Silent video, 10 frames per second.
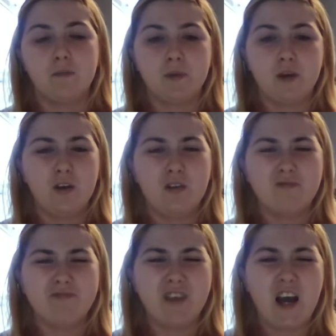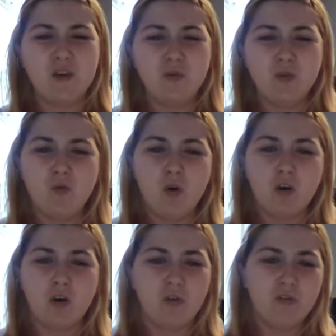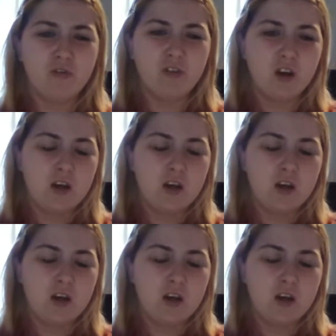But I don't know what of.